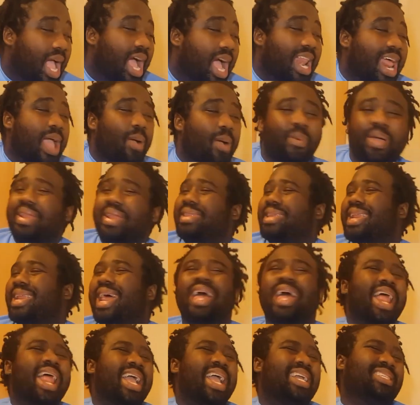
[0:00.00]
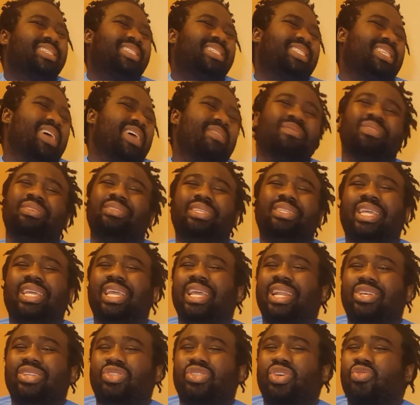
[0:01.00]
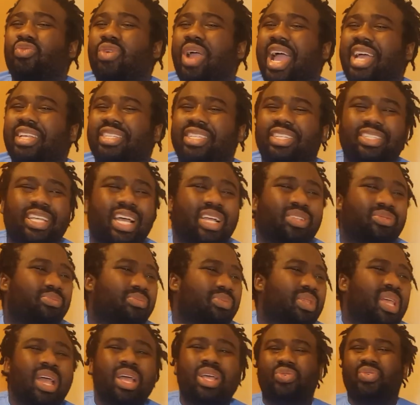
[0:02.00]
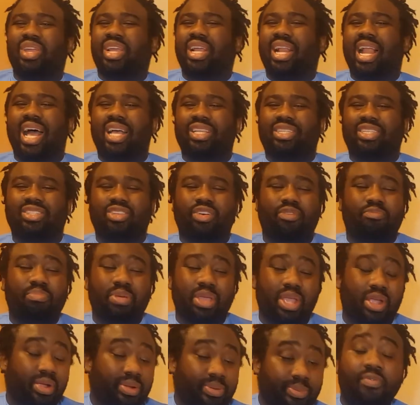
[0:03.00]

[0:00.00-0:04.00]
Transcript: And I went in. I had like 7 tequila sunrises and 3 glasses of beer.